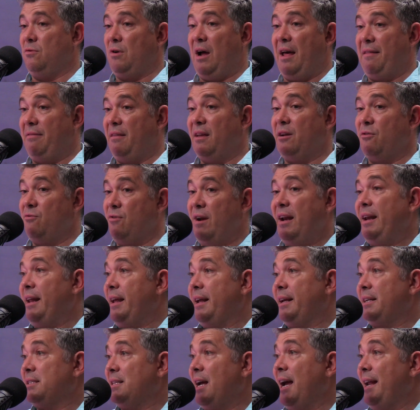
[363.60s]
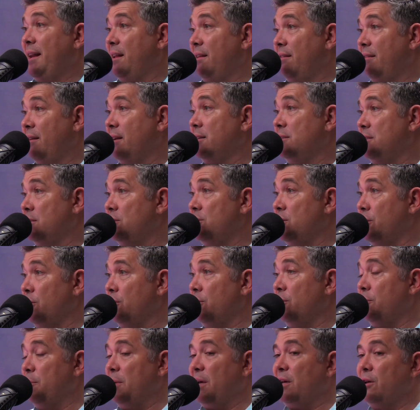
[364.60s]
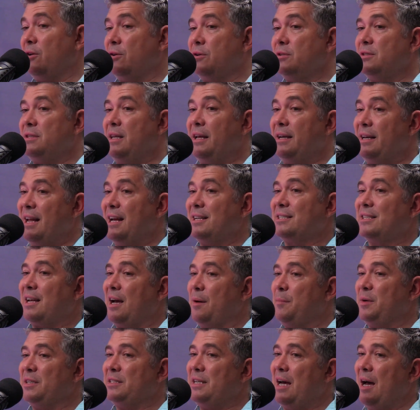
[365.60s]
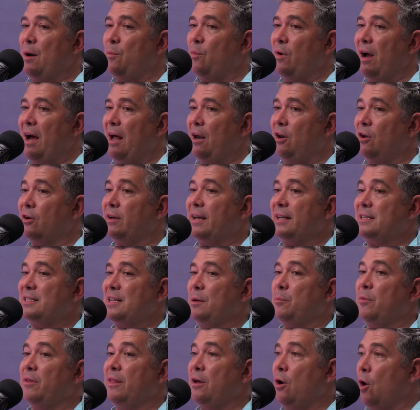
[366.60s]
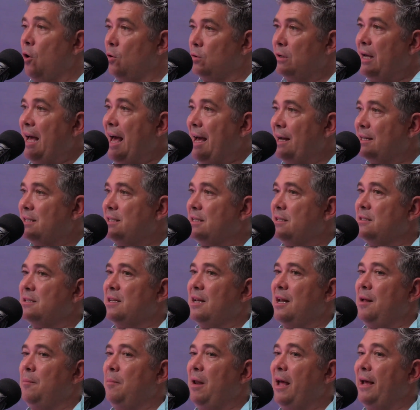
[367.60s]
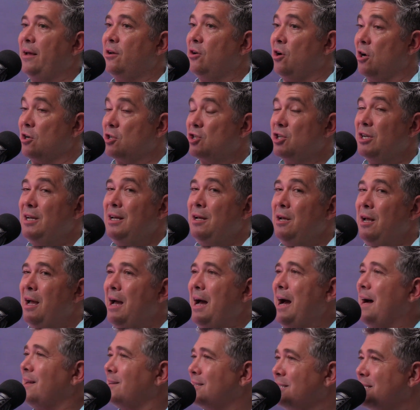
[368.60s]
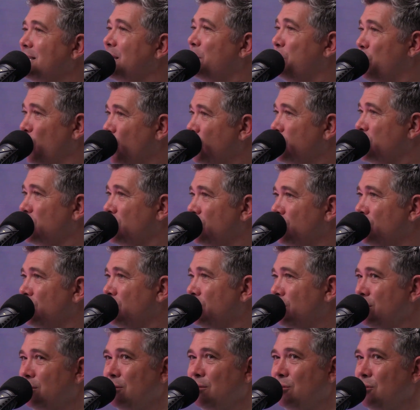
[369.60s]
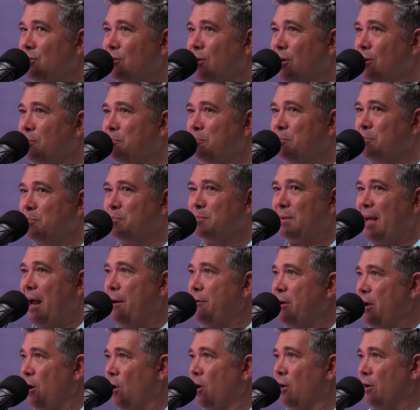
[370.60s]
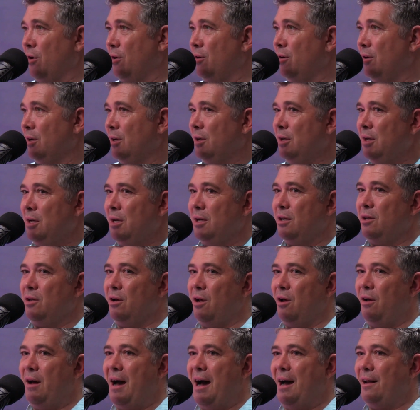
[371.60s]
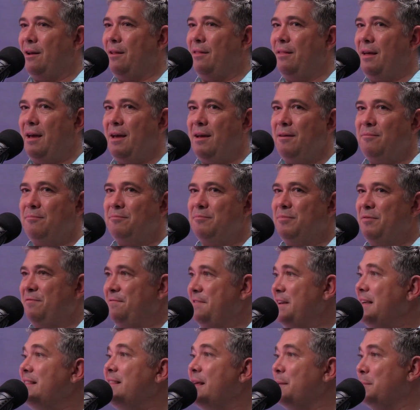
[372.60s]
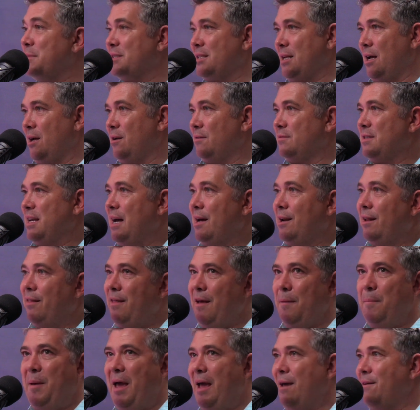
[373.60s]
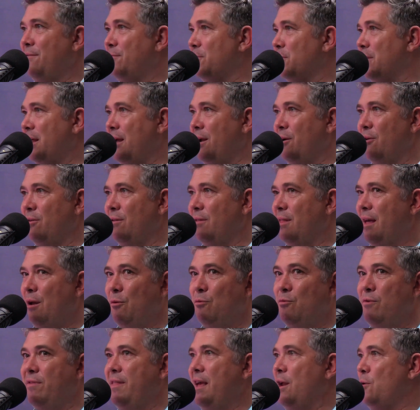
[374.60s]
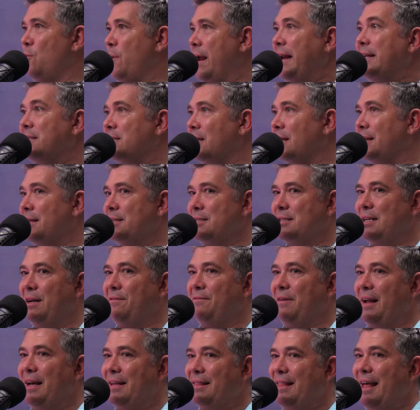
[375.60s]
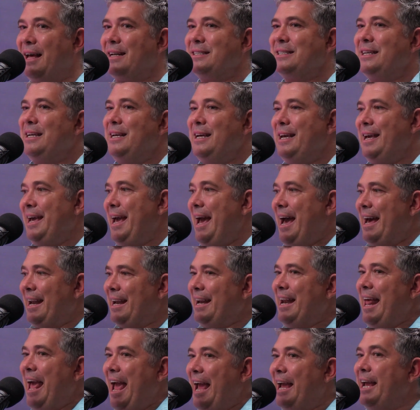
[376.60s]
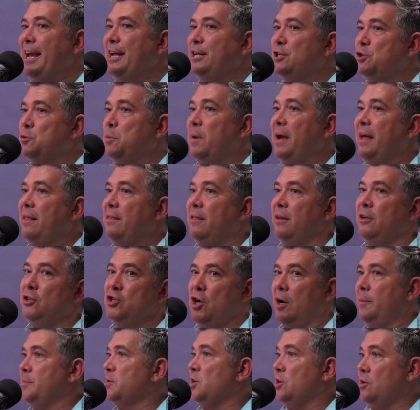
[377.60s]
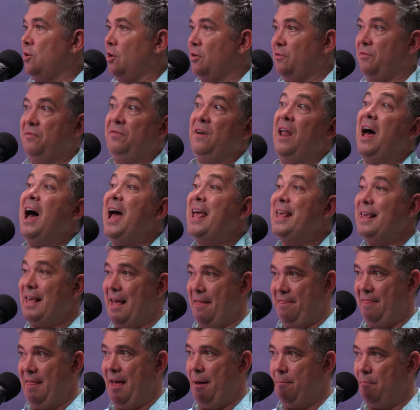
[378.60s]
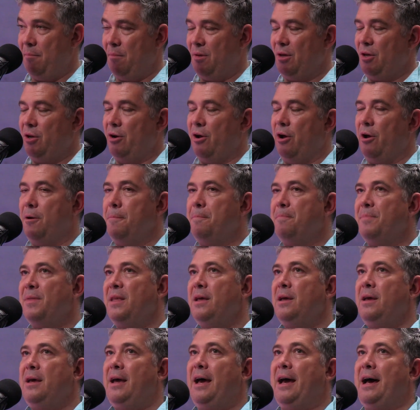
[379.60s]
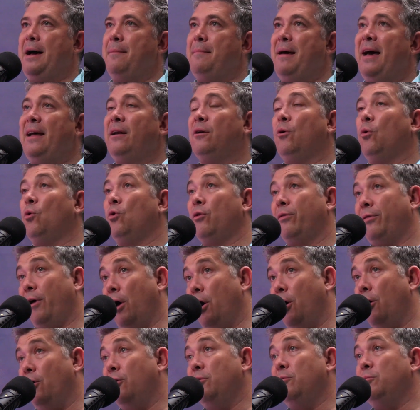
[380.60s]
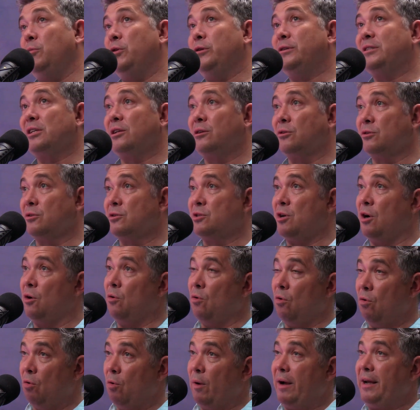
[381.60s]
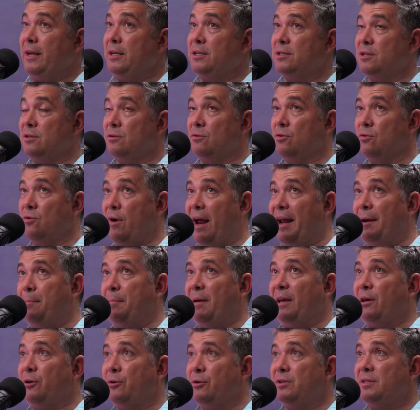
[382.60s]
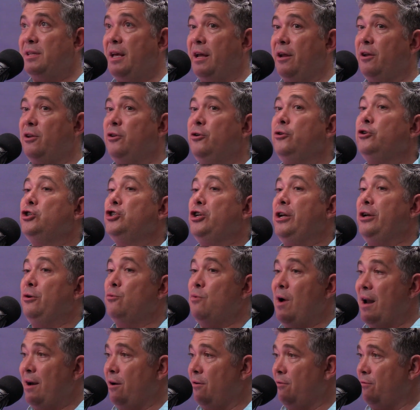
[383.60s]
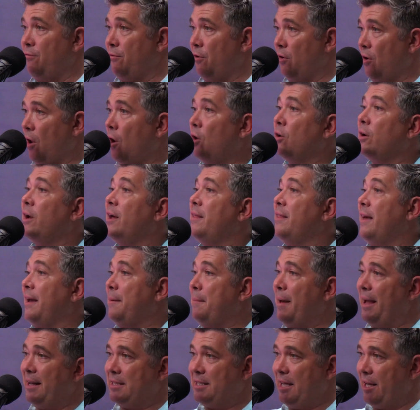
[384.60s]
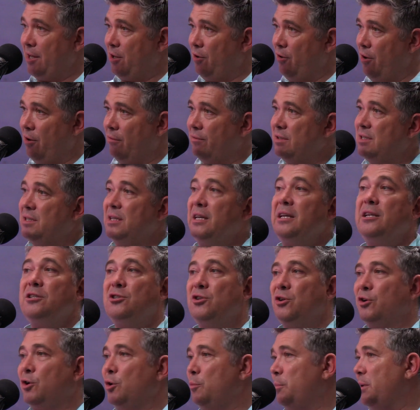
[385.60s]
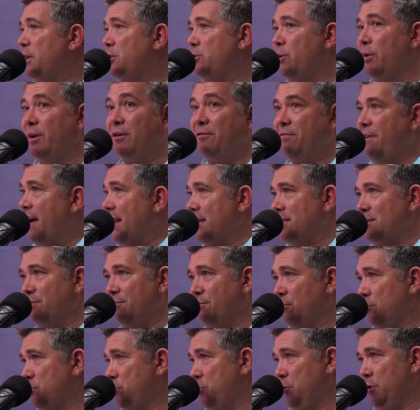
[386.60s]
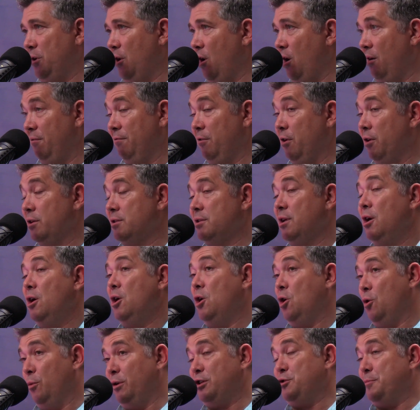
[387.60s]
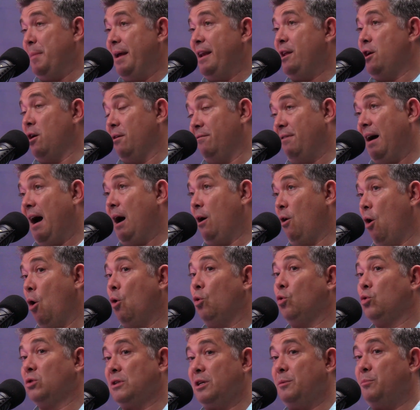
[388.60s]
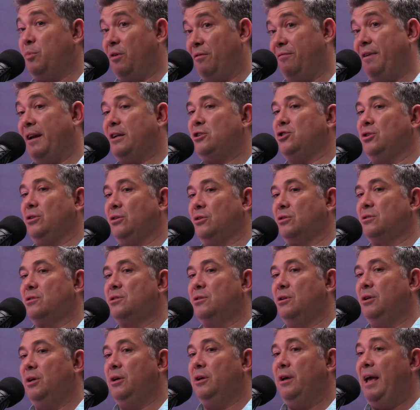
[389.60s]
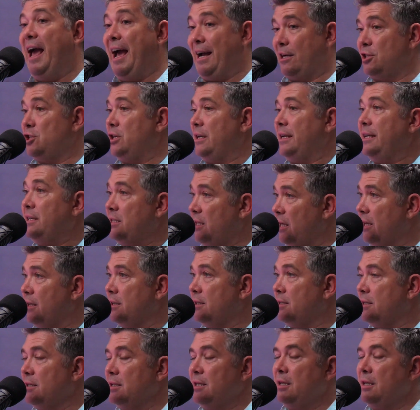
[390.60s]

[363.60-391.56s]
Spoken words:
I think, a really exciting thing to do, because there does come a time where I look at some of the older actors and I'm like, gosh, how does that person, carry on? How do they feed themselves? How do they pay for their rental and stuff like that at an age where the jobs are not flying at them, And although musicals are always great because they usually run for longer, they may take you overseas. You could be doing Phantom for 2.5 years, which many of our older professionals actually did.